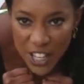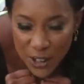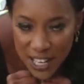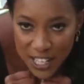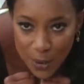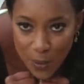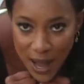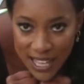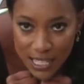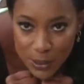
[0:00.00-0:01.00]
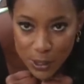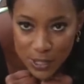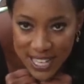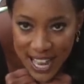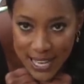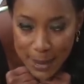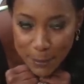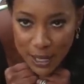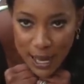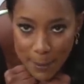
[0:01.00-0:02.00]
You're in your rockets. When you stand up,
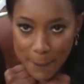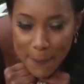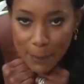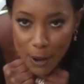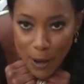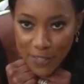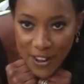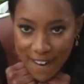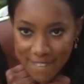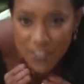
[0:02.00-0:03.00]
you're gonna come up and blow out the air.